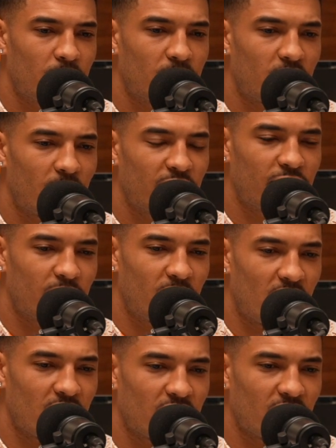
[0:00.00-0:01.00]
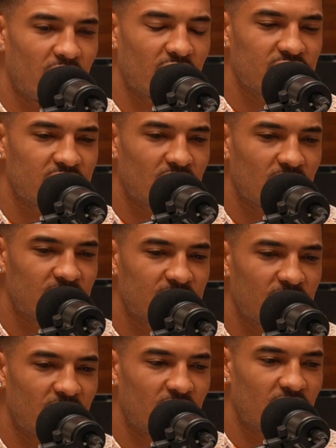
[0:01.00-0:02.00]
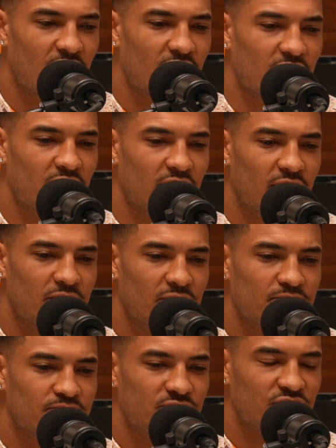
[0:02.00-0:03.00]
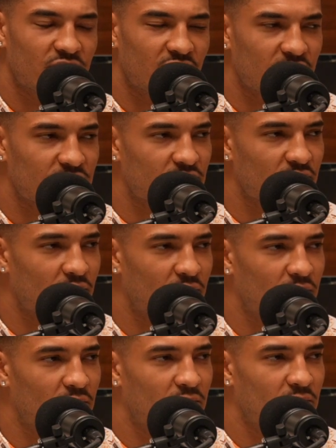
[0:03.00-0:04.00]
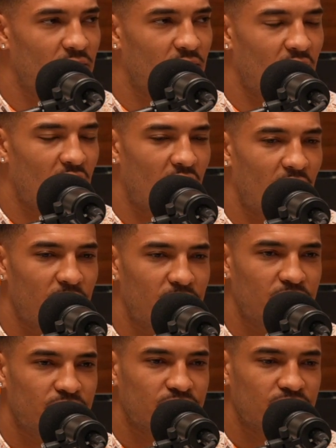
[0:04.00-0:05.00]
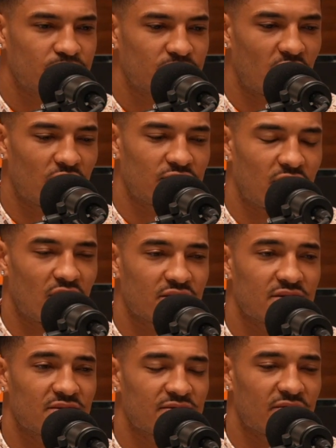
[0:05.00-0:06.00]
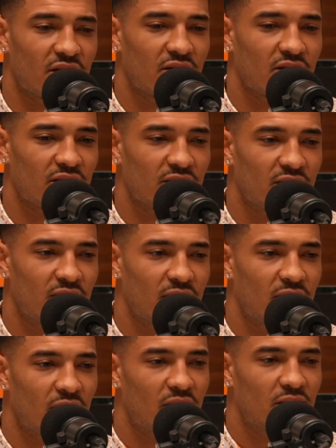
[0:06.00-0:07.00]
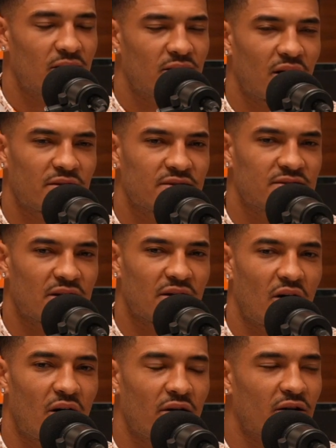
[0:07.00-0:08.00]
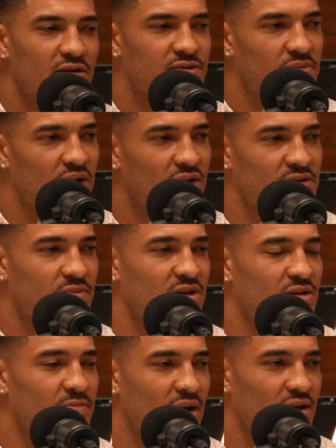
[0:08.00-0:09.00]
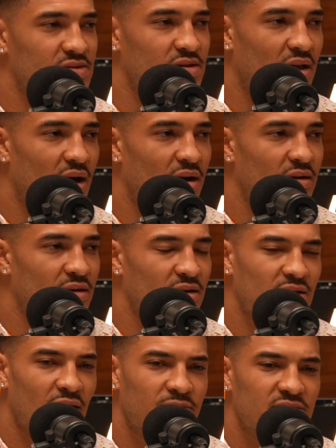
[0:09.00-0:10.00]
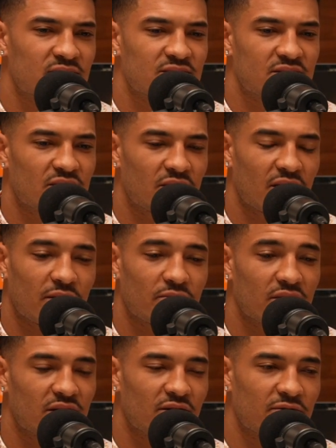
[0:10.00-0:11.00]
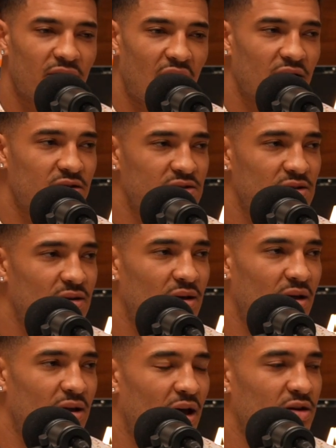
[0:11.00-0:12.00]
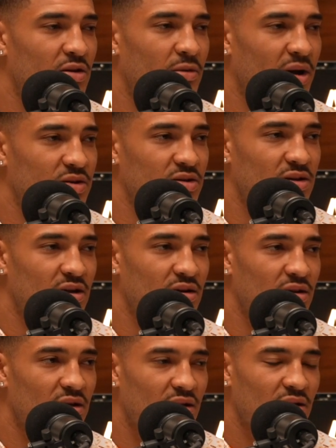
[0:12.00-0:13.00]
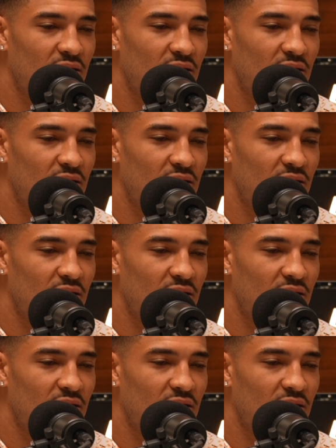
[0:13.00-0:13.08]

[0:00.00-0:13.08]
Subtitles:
coming from modern day, it's a very like traditional. Coach Rawlinson's very, not to say hard on his players, but he demands a lot, and he helps instill like really good values and how you go about your day to day.